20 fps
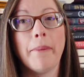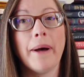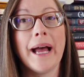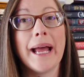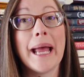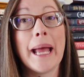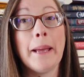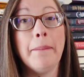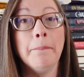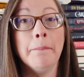
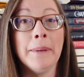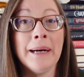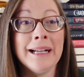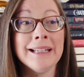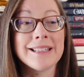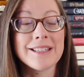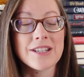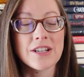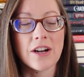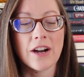by a
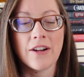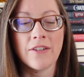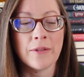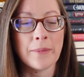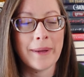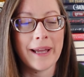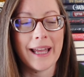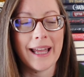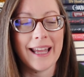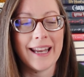monster
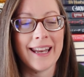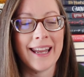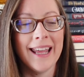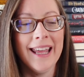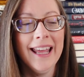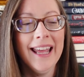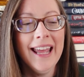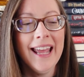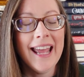of a man